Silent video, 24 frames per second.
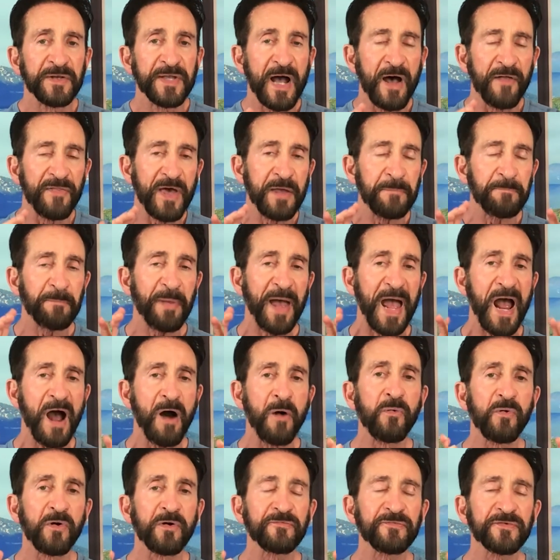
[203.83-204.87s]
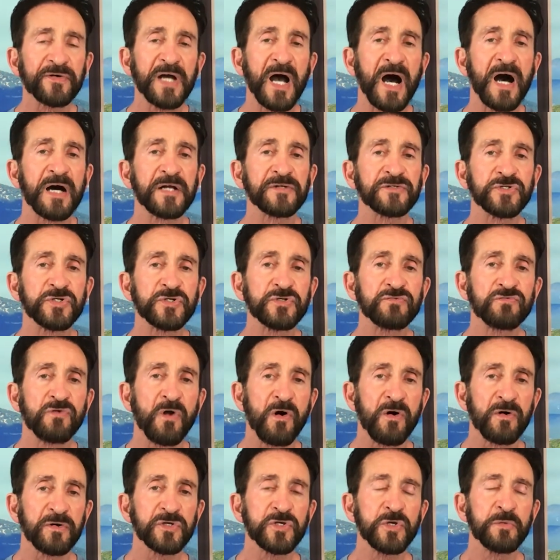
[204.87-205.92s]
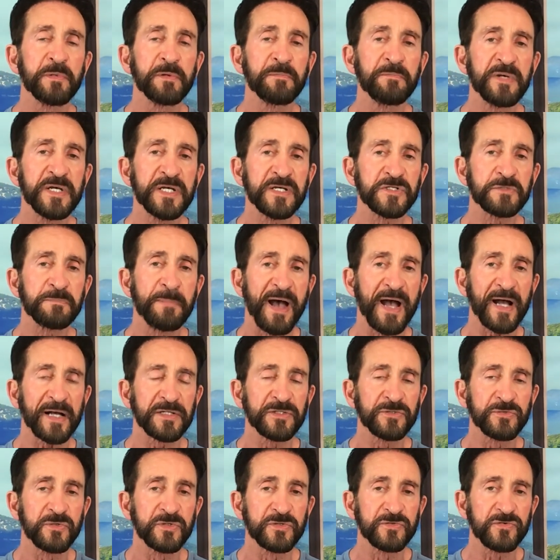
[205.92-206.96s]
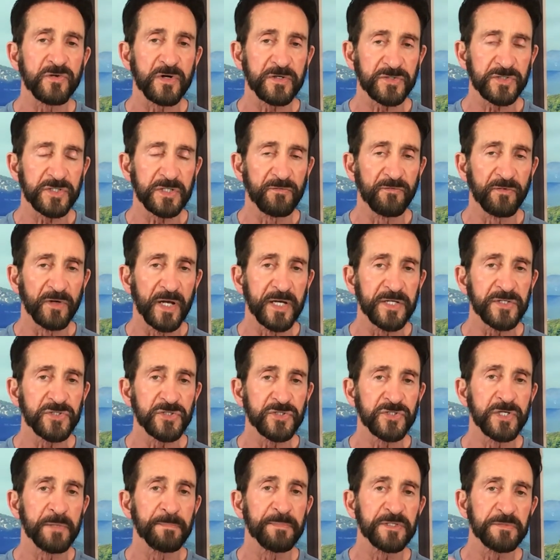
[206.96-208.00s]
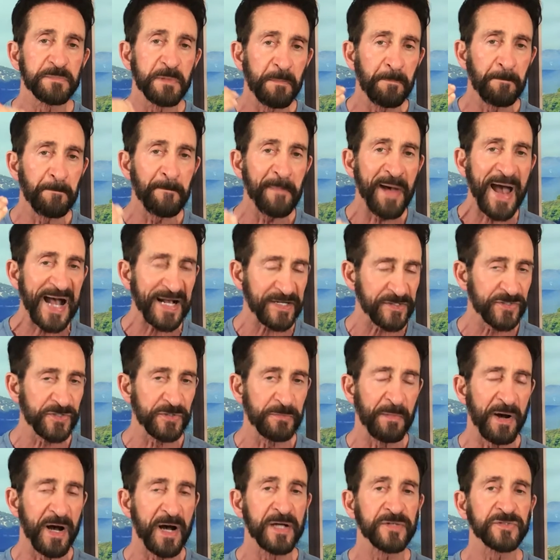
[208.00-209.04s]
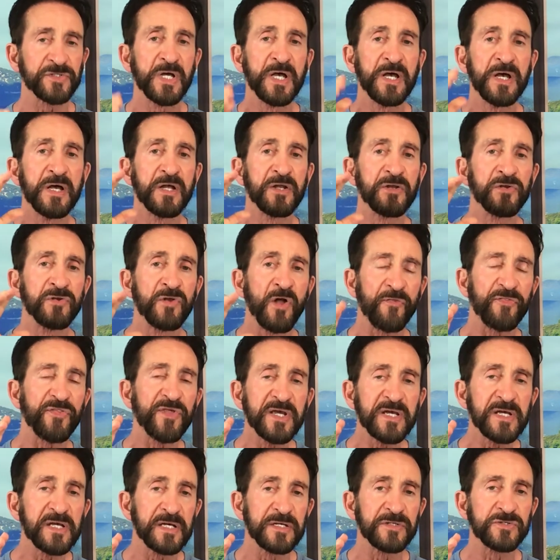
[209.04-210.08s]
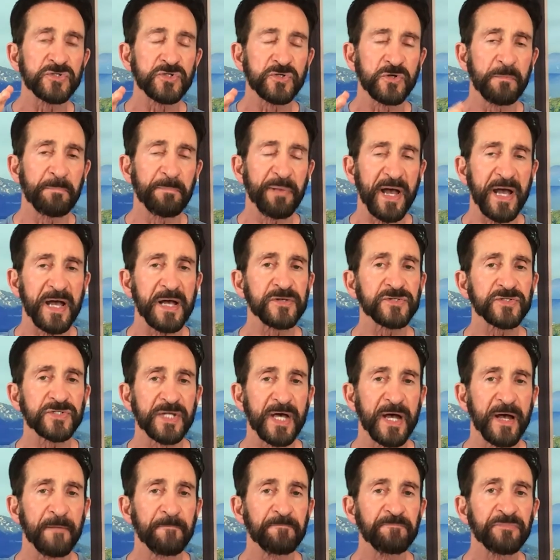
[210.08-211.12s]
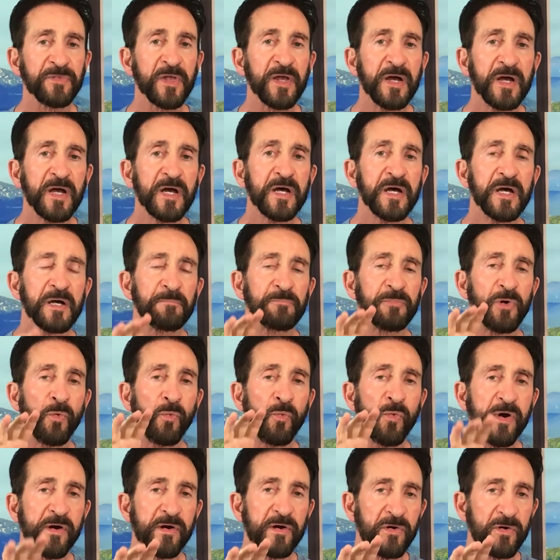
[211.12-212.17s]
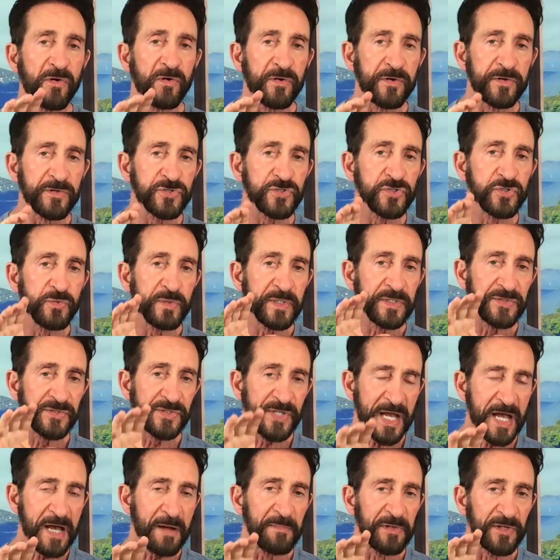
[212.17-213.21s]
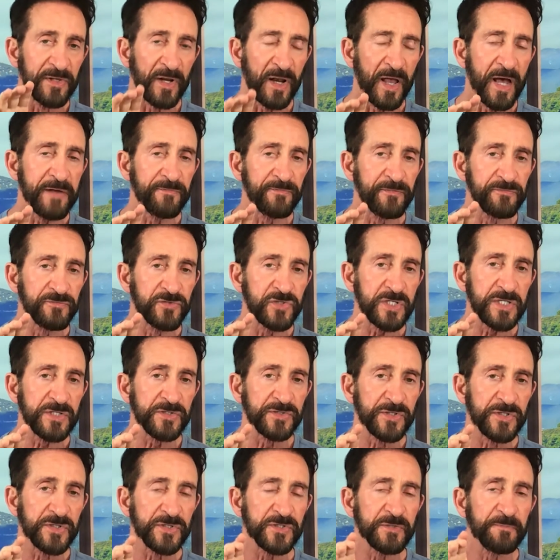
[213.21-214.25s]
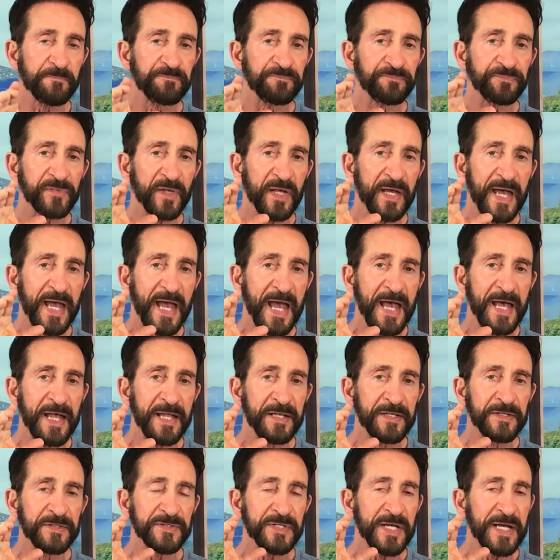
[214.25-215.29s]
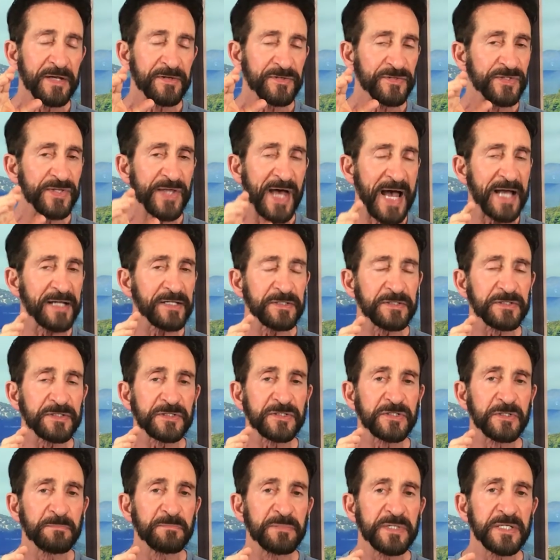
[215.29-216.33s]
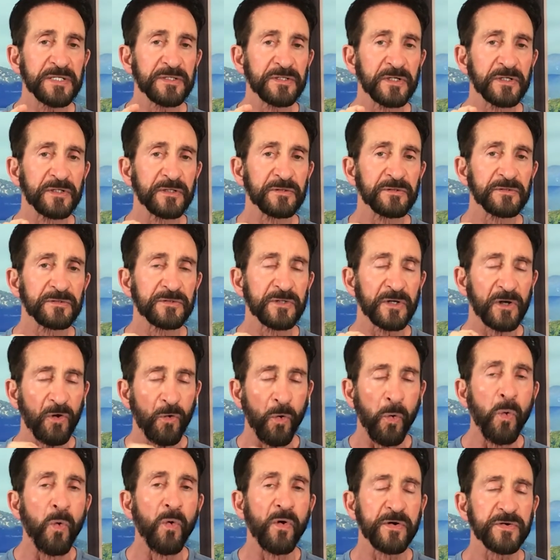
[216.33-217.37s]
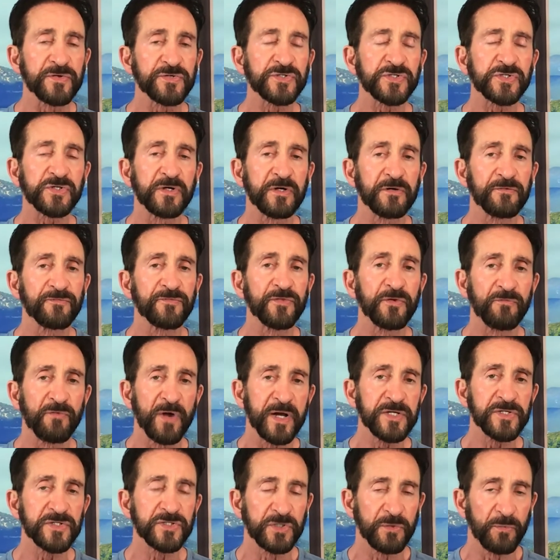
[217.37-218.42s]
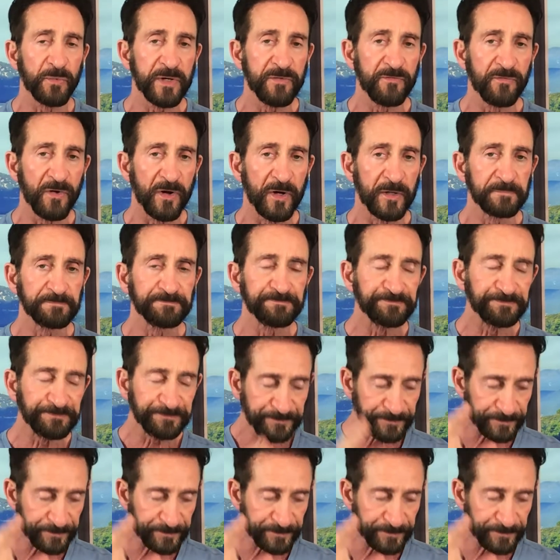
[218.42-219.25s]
Now that power of God to draw human beings back into a trusting relationship has been maximized. Nothing can surpass that. But we're urged to examine the life of Jesus and as that to be the, the course of the race that we run.